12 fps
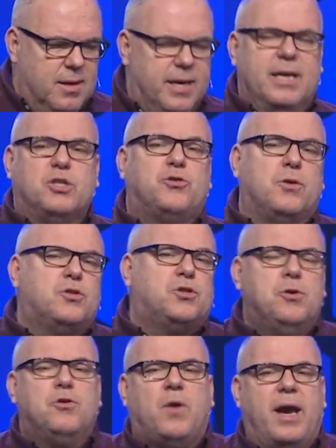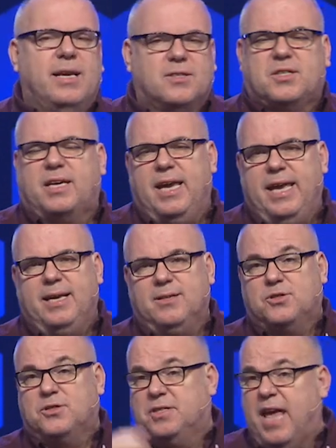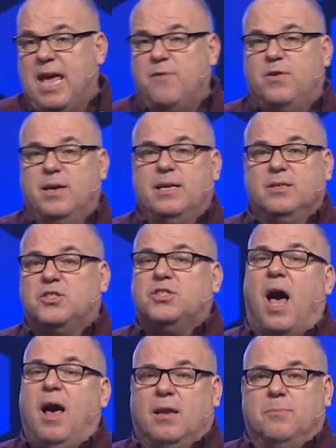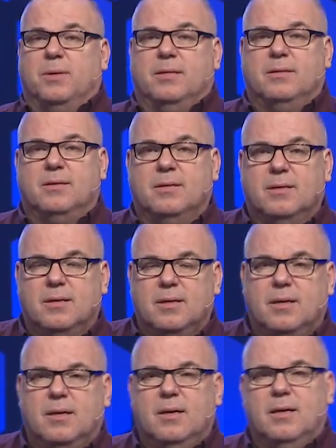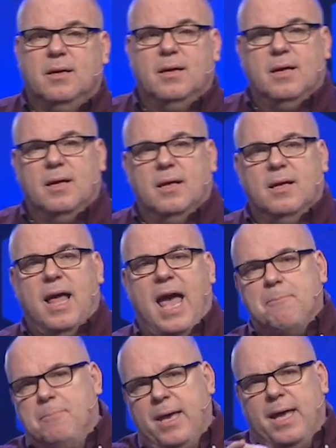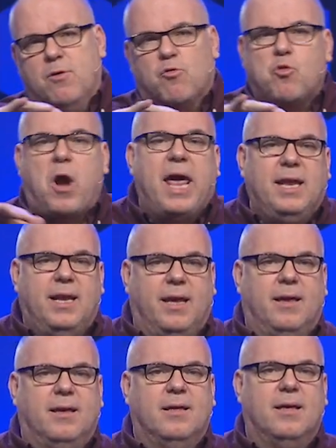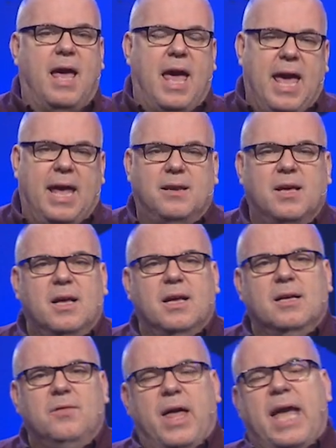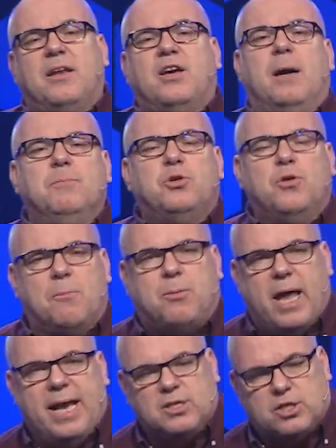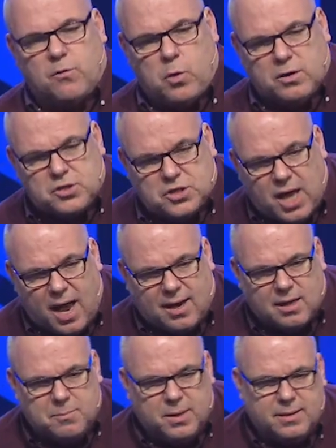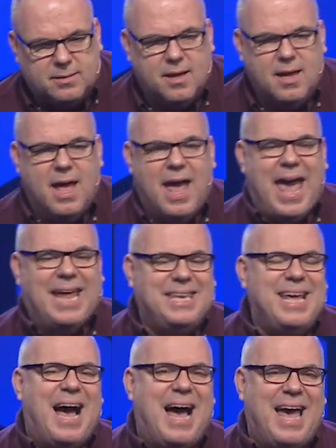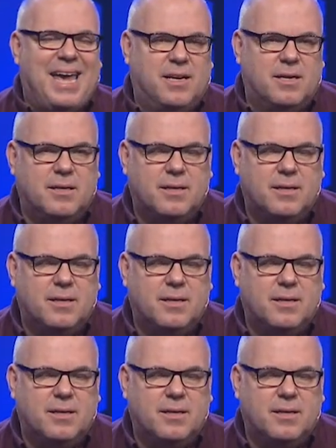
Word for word: Israel's two greatest kings, David and Solomon, had been reigning, and they had come to a place of where Solomon had died.